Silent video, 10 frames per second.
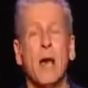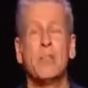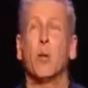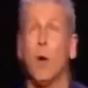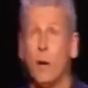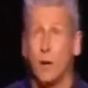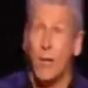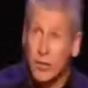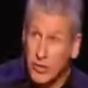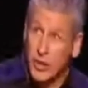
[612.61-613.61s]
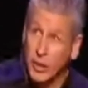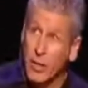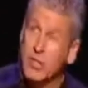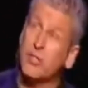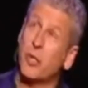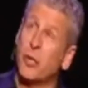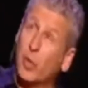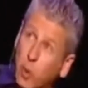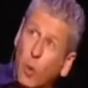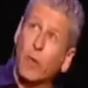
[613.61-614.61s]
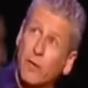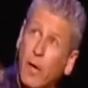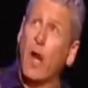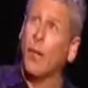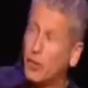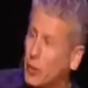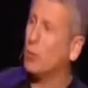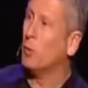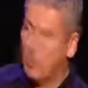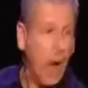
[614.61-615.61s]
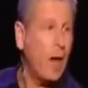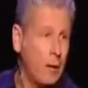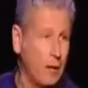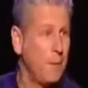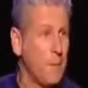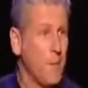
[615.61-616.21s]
I said, well, the series is on the glory of God in the human body.